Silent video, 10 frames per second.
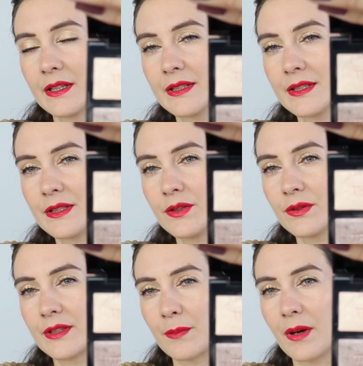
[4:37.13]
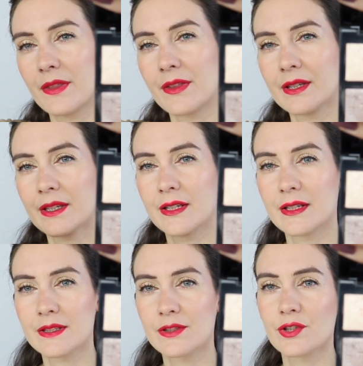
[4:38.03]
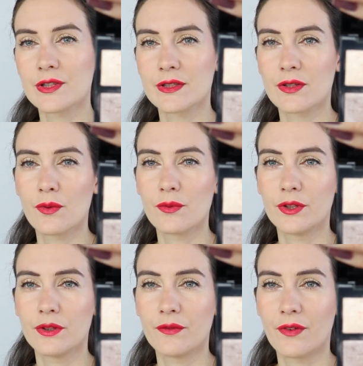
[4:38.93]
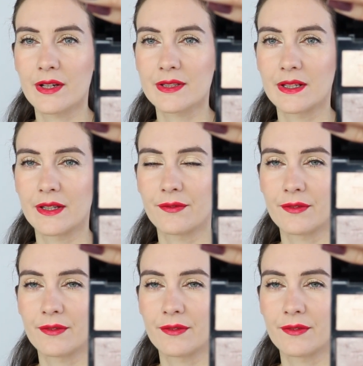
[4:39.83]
This is Nude Dip. I think it is just so universally